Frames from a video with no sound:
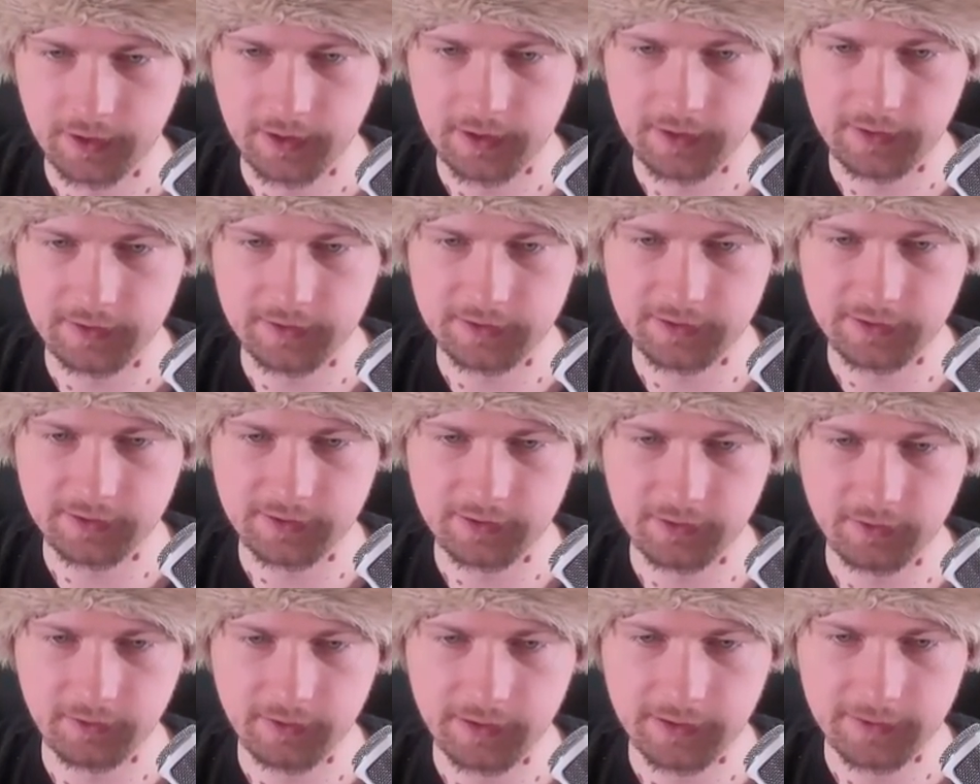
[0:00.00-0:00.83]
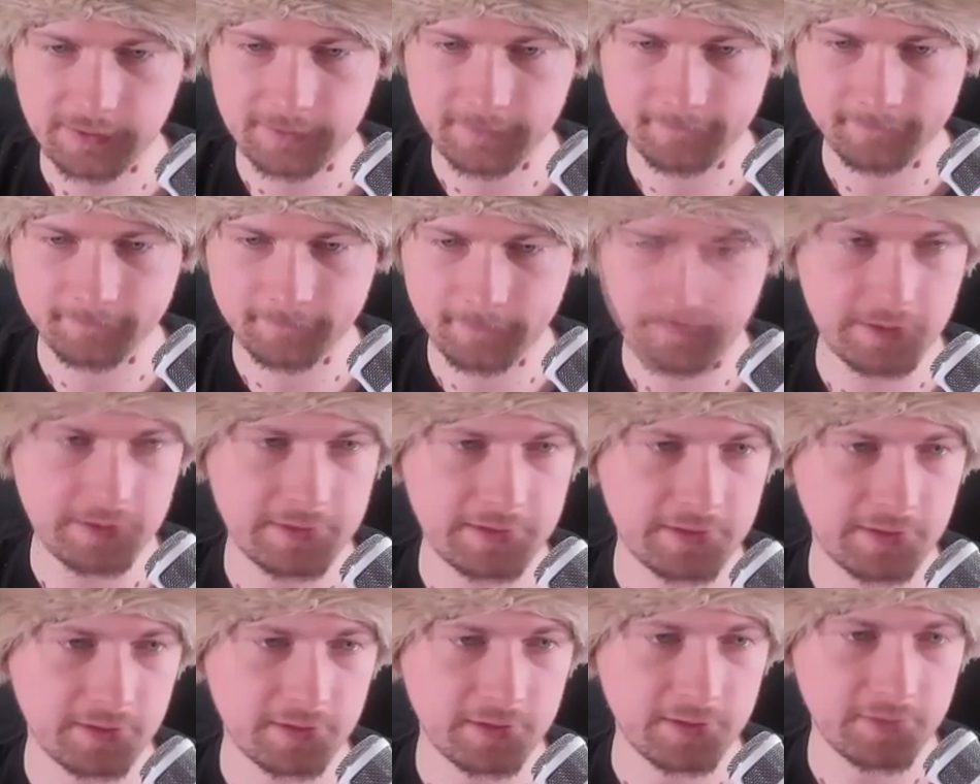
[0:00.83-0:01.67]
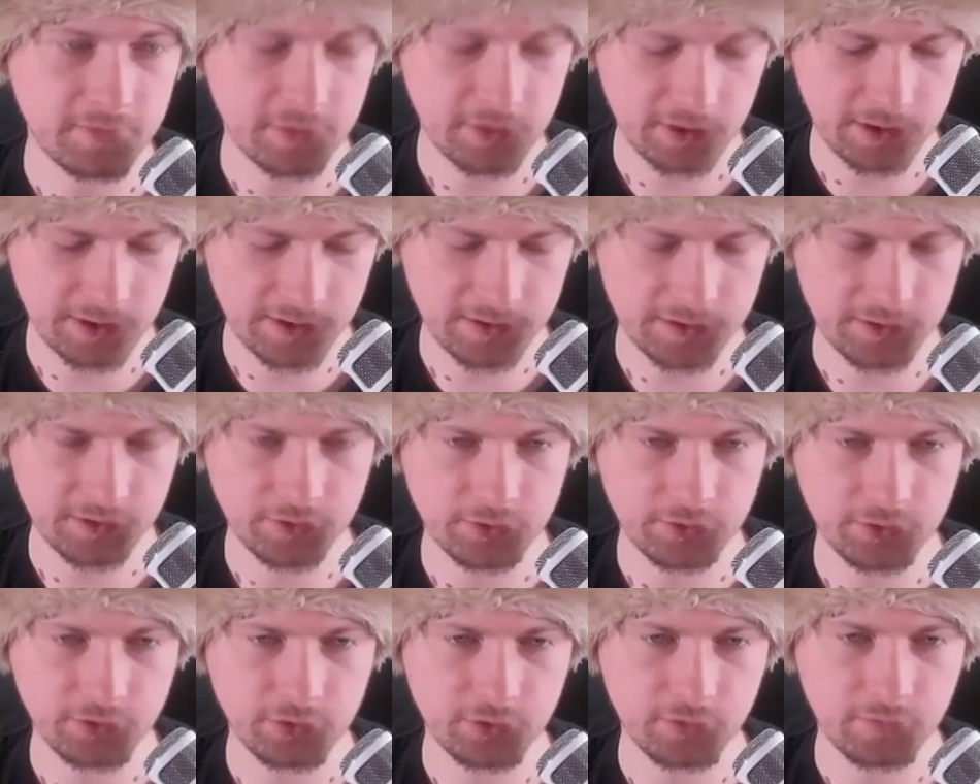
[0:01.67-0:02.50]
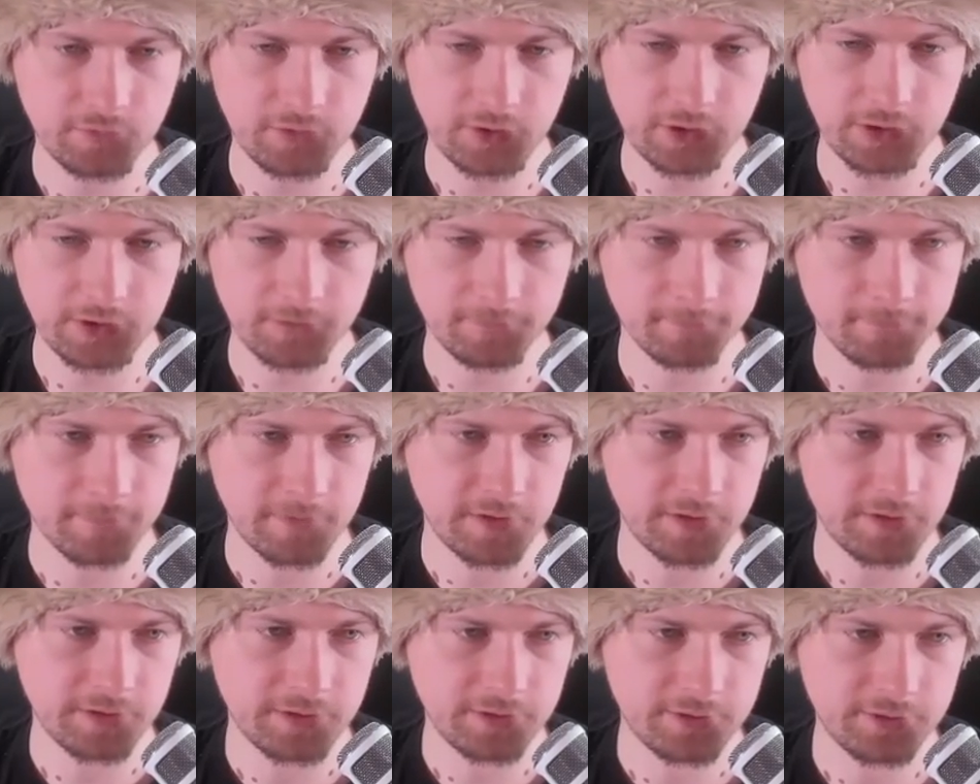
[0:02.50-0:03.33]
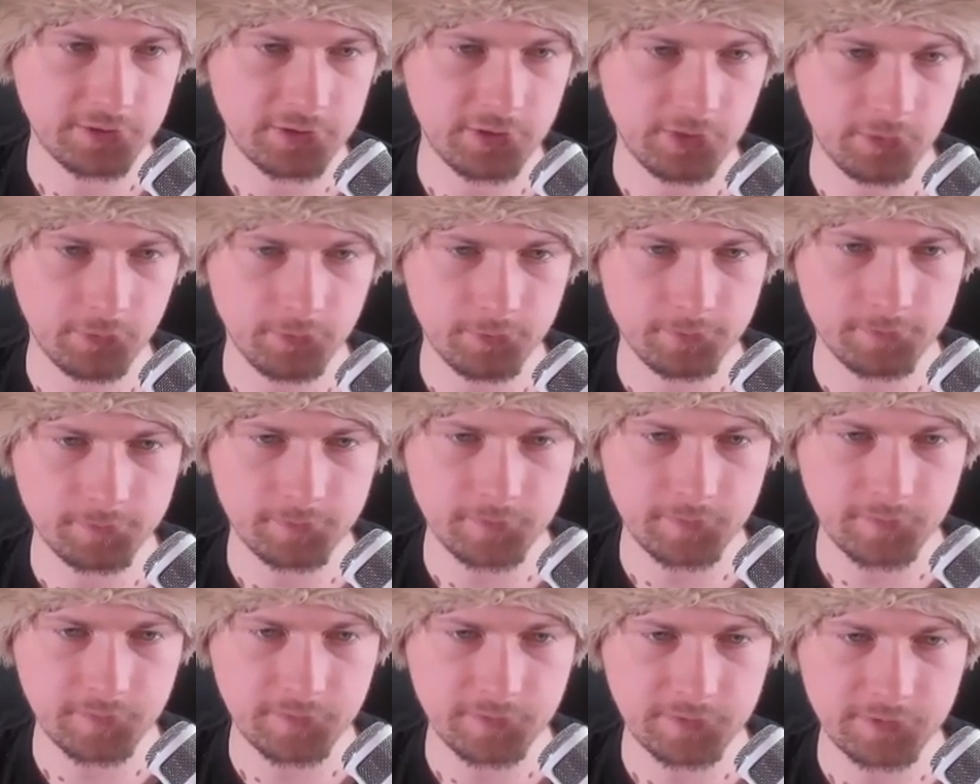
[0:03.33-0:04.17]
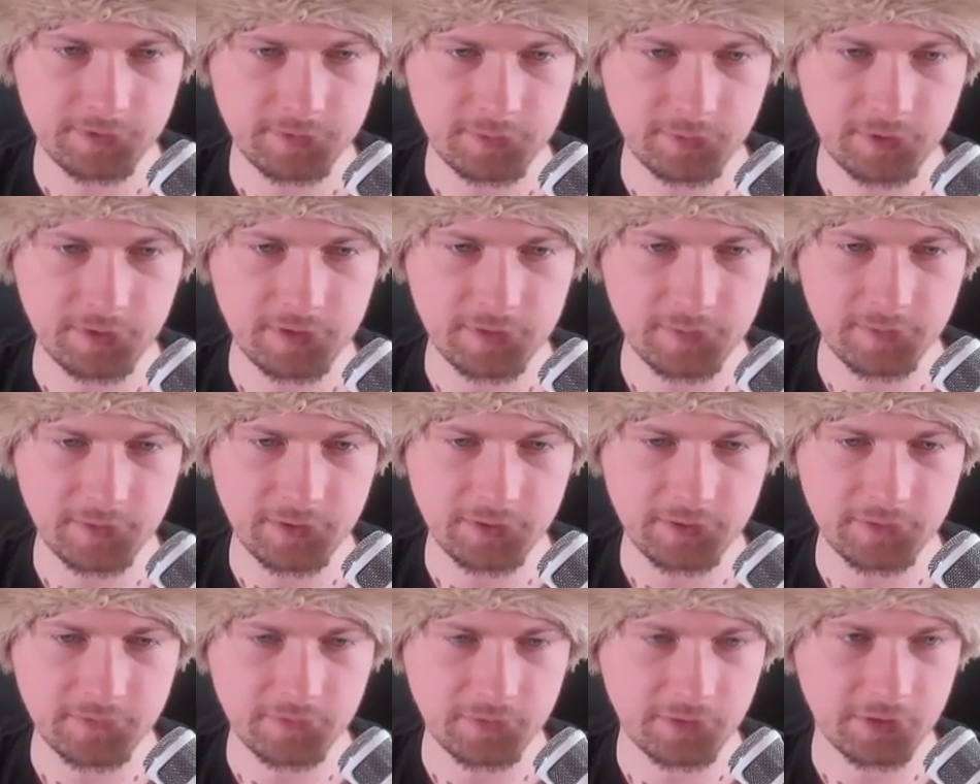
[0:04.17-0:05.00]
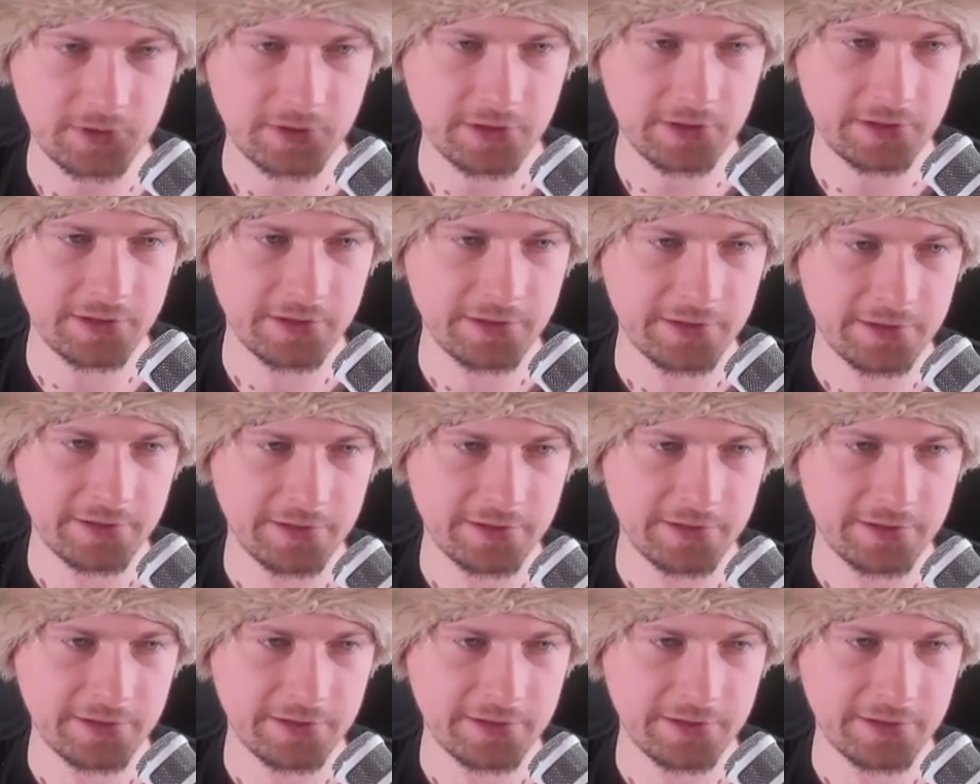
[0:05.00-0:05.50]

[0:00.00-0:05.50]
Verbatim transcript: And let's just go ahead and start doing the institution over here. So, spread is minus fourteen.